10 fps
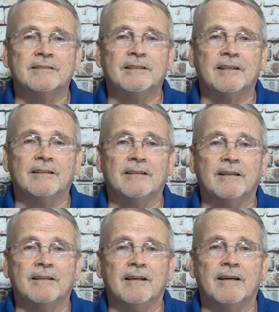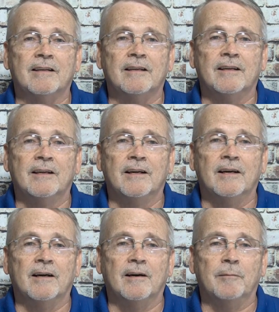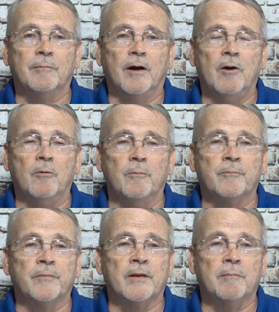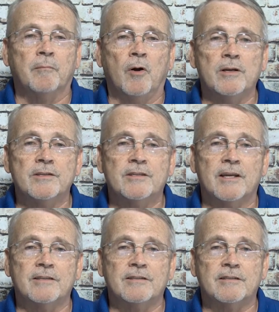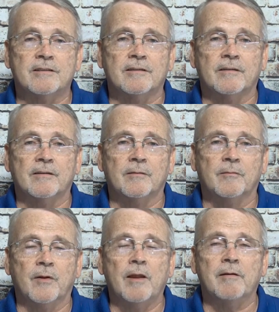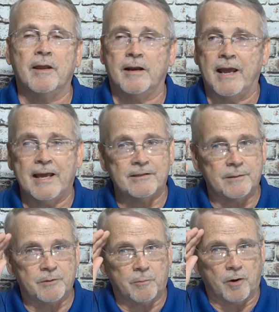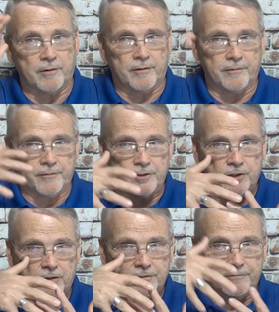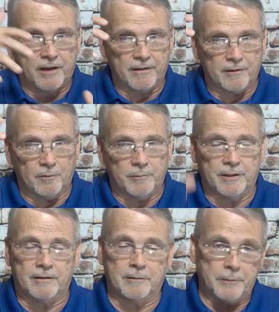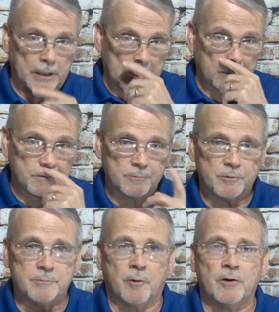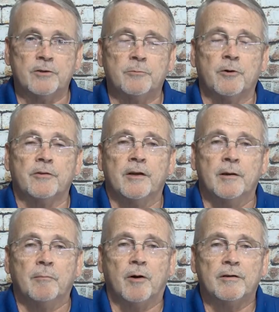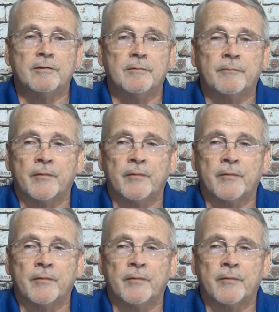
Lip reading: take a lot. Martin says, and a hat tip to Martin, the Jaws of Death opening in the beginning was Martin's worth, Martin